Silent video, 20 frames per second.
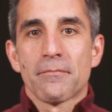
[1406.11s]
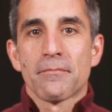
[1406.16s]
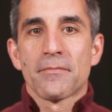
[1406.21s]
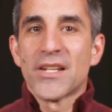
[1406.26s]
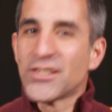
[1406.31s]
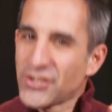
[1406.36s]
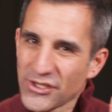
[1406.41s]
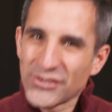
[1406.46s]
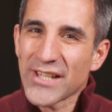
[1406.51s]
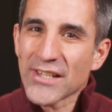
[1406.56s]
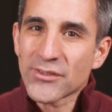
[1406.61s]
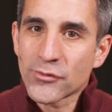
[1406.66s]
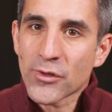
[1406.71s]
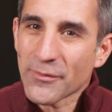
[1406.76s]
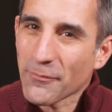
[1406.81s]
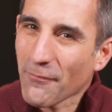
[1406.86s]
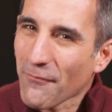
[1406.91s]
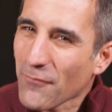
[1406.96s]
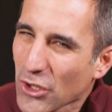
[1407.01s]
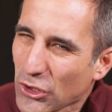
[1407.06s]
She says
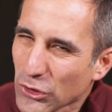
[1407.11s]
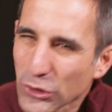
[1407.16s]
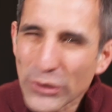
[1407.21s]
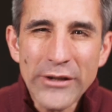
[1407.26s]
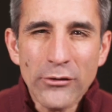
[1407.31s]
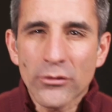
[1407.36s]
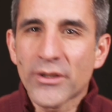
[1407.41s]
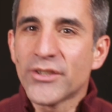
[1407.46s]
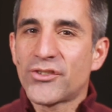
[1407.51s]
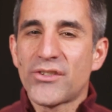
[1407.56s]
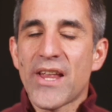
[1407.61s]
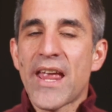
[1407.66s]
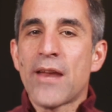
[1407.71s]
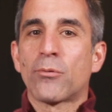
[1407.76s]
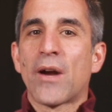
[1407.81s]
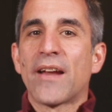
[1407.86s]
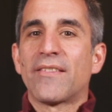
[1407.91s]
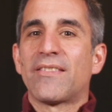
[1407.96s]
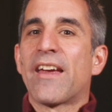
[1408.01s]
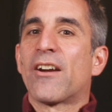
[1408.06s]
it clear as day
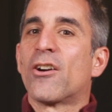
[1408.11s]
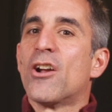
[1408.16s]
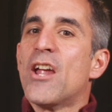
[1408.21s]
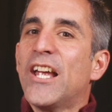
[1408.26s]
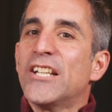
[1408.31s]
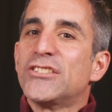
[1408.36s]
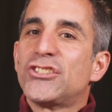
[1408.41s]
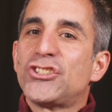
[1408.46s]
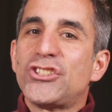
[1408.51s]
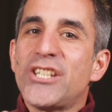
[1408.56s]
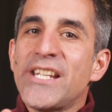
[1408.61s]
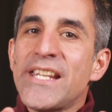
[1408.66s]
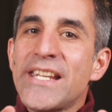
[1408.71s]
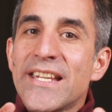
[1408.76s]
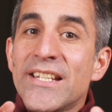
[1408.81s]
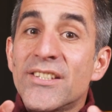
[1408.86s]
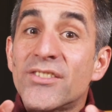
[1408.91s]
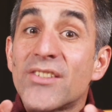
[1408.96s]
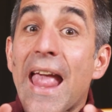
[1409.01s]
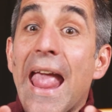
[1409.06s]
right there. She
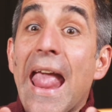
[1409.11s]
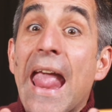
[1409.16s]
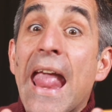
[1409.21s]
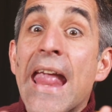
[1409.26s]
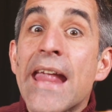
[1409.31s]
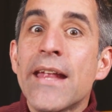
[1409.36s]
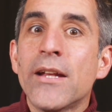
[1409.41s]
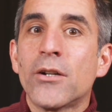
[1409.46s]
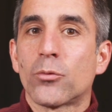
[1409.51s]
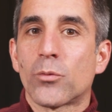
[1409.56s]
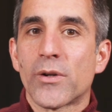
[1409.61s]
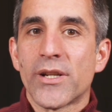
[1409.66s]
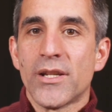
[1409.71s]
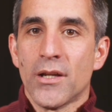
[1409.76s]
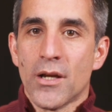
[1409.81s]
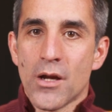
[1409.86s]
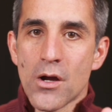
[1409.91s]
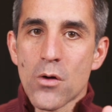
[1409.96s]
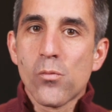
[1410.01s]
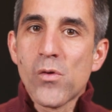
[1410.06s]
is angry
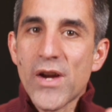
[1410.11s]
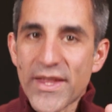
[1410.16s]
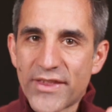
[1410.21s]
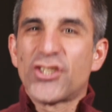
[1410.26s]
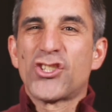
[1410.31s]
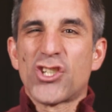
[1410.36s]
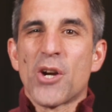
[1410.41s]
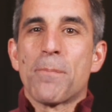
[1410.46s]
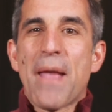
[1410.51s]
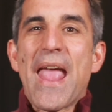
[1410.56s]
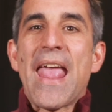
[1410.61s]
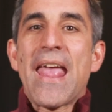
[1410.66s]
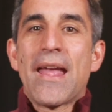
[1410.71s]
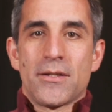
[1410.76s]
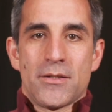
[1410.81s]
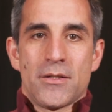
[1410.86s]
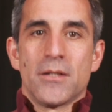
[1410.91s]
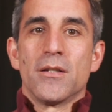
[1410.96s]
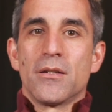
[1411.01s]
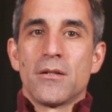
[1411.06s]
with Japan.
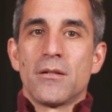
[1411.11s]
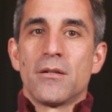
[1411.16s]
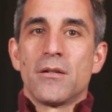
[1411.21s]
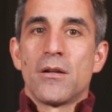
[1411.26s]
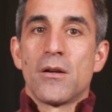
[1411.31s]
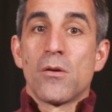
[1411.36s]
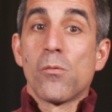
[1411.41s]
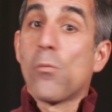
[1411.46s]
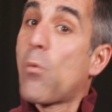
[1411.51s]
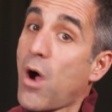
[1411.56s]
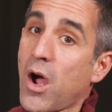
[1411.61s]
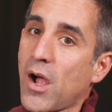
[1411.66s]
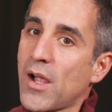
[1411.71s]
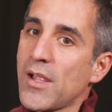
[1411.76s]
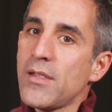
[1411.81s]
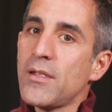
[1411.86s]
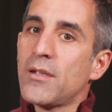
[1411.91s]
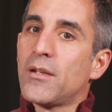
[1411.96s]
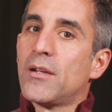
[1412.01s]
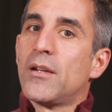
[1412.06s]

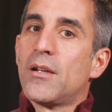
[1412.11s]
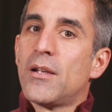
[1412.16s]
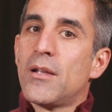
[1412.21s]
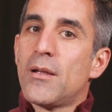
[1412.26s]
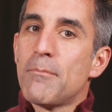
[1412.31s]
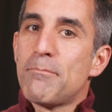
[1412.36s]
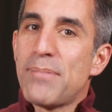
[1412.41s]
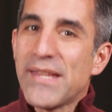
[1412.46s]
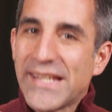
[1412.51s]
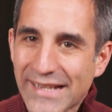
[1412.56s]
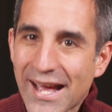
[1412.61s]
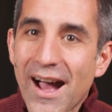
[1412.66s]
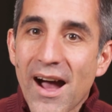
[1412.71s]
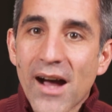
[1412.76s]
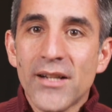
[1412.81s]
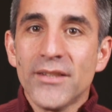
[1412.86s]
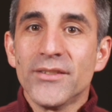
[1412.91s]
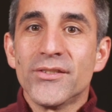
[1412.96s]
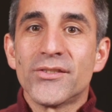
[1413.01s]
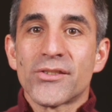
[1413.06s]
Why?
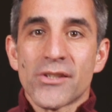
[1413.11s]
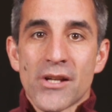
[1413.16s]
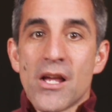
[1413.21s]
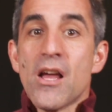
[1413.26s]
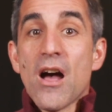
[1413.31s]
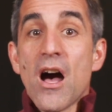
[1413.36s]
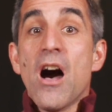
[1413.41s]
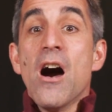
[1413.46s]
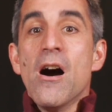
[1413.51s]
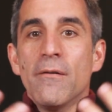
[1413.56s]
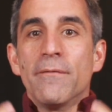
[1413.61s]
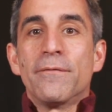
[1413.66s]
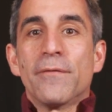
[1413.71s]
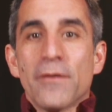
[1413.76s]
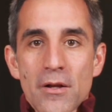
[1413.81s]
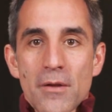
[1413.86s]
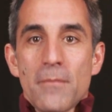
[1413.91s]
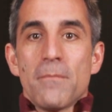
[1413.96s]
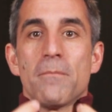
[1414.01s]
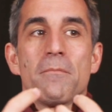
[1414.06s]
Because of
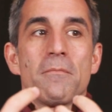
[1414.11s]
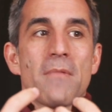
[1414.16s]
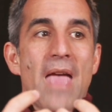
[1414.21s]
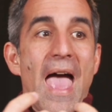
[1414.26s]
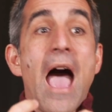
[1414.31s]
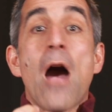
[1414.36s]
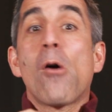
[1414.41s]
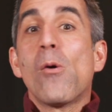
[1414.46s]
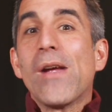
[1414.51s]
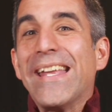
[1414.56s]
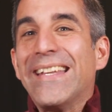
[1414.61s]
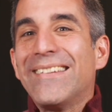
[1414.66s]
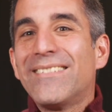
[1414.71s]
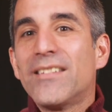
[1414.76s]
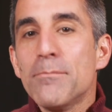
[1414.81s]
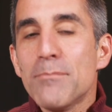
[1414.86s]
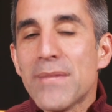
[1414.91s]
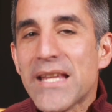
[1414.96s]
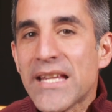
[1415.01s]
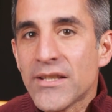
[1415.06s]
how it
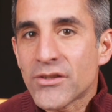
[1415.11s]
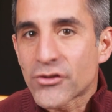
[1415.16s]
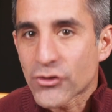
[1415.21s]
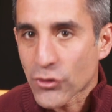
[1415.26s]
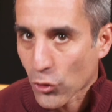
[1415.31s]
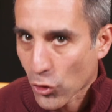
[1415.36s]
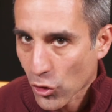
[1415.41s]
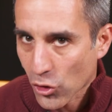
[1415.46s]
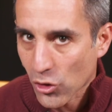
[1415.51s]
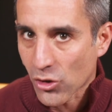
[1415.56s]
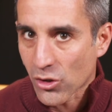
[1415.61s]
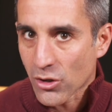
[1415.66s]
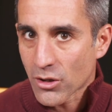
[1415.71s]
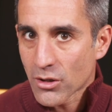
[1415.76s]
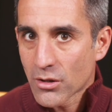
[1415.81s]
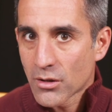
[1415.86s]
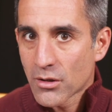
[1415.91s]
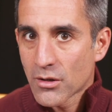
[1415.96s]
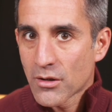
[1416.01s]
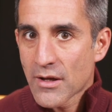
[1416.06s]
demeans her,
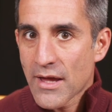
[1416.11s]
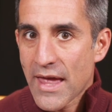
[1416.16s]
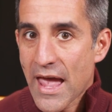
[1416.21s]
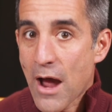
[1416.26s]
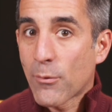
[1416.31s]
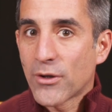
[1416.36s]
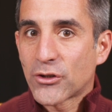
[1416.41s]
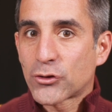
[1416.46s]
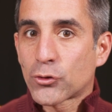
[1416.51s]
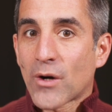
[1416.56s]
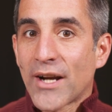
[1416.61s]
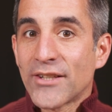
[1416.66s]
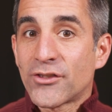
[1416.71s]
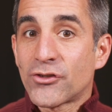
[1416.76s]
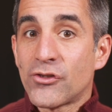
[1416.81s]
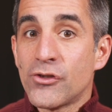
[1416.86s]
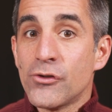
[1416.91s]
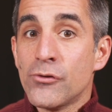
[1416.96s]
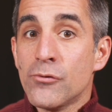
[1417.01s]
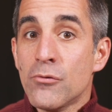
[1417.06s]
how it tries
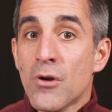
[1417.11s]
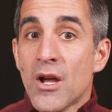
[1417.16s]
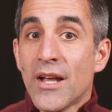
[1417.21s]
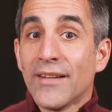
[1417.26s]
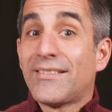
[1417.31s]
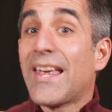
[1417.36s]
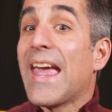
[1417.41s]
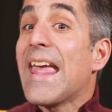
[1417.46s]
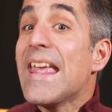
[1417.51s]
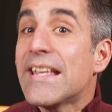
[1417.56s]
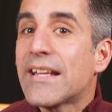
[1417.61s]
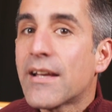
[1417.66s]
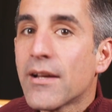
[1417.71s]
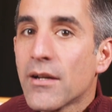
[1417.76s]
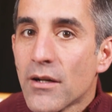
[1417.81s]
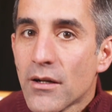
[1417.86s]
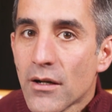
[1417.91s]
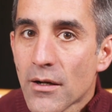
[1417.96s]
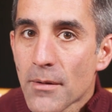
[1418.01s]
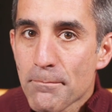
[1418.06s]
to take
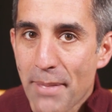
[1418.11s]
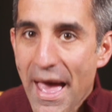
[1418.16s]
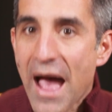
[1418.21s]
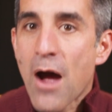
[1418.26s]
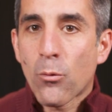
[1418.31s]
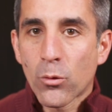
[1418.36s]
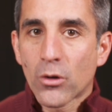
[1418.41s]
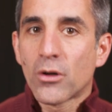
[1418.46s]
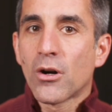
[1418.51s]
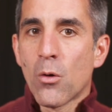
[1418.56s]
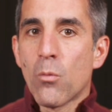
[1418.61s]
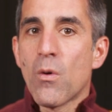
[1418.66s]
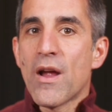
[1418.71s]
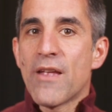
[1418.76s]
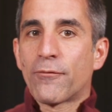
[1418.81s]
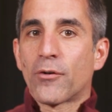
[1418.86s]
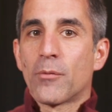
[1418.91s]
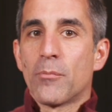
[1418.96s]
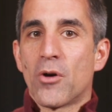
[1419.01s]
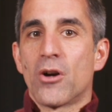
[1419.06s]
power away
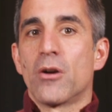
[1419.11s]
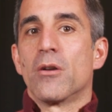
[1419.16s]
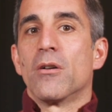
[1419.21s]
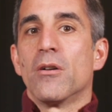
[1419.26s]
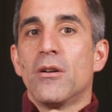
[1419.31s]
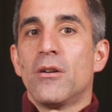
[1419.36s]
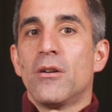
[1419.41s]
from her.